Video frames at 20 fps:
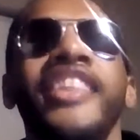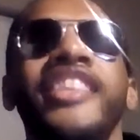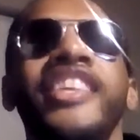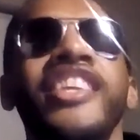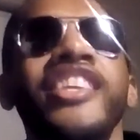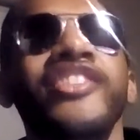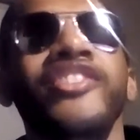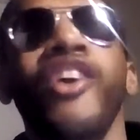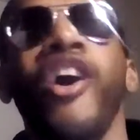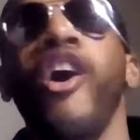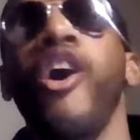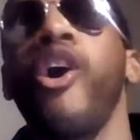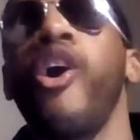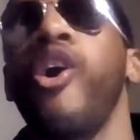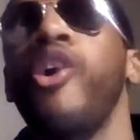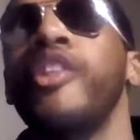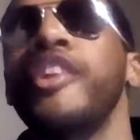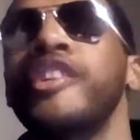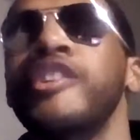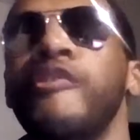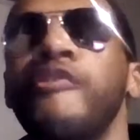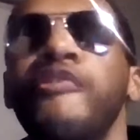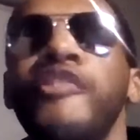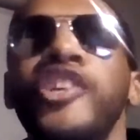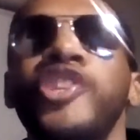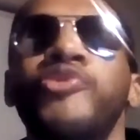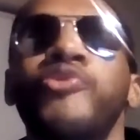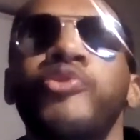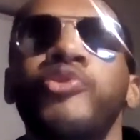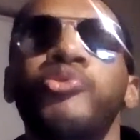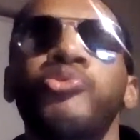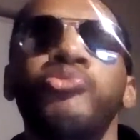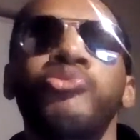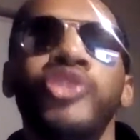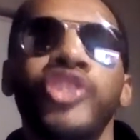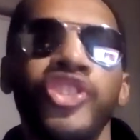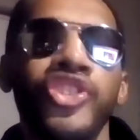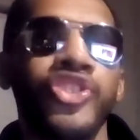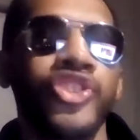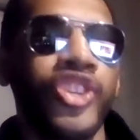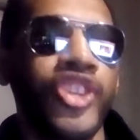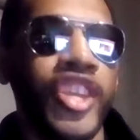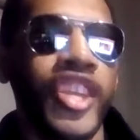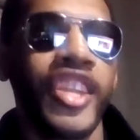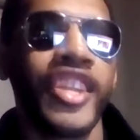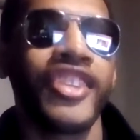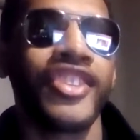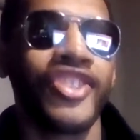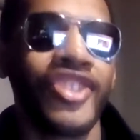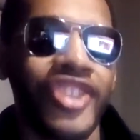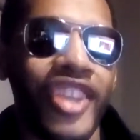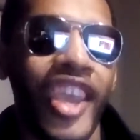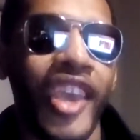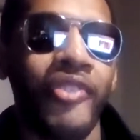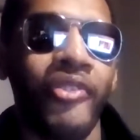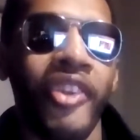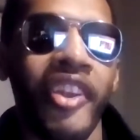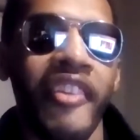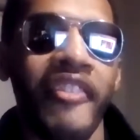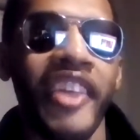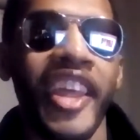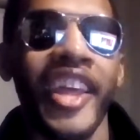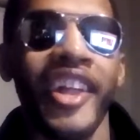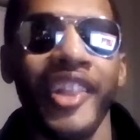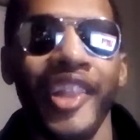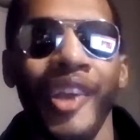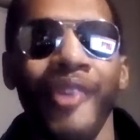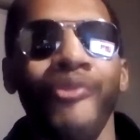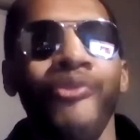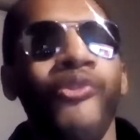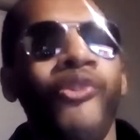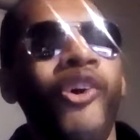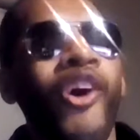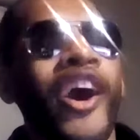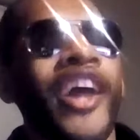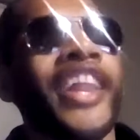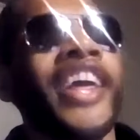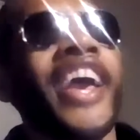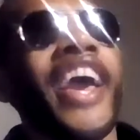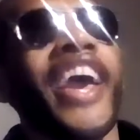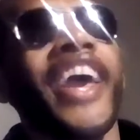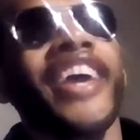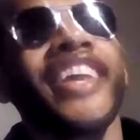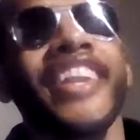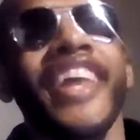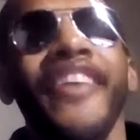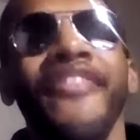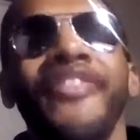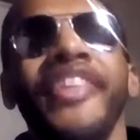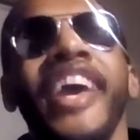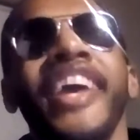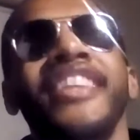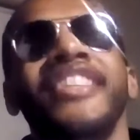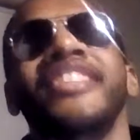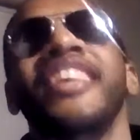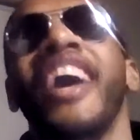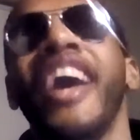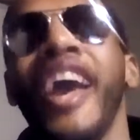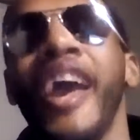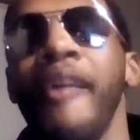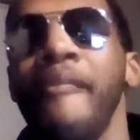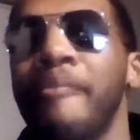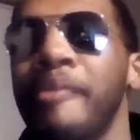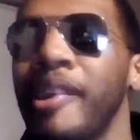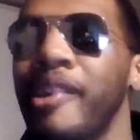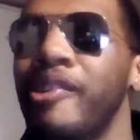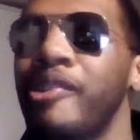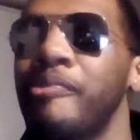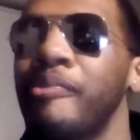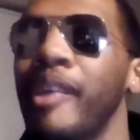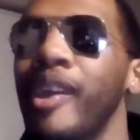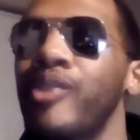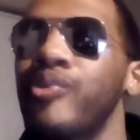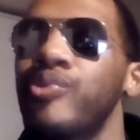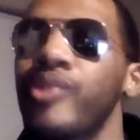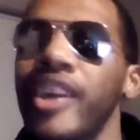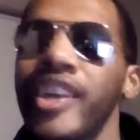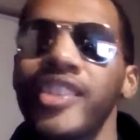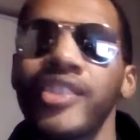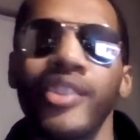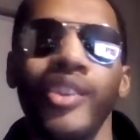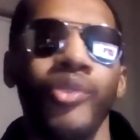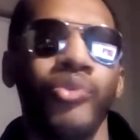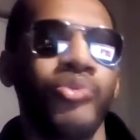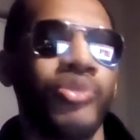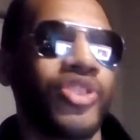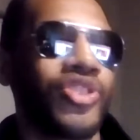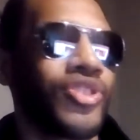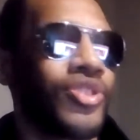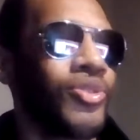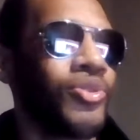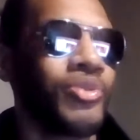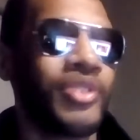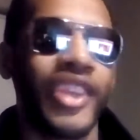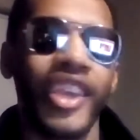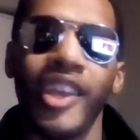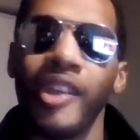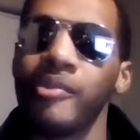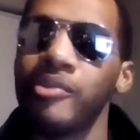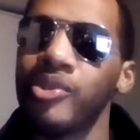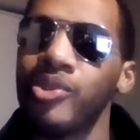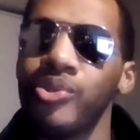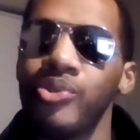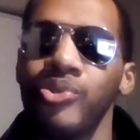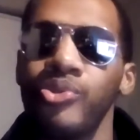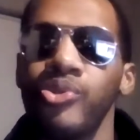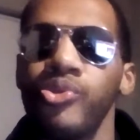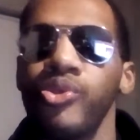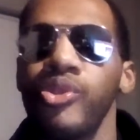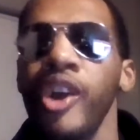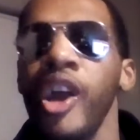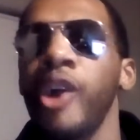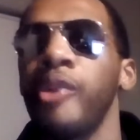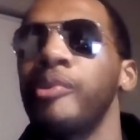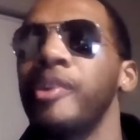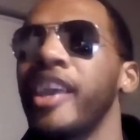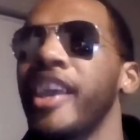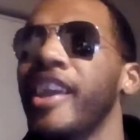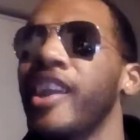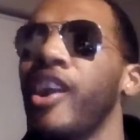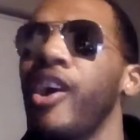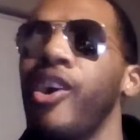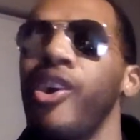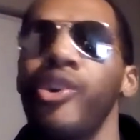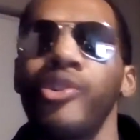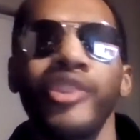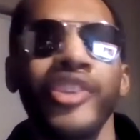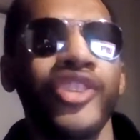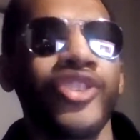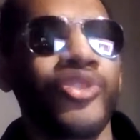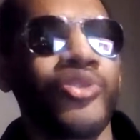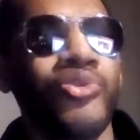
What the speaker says: These are all individuals who just did and said whatever the hell they want. And at that time period, man, wrestling was so damn cool. We had all these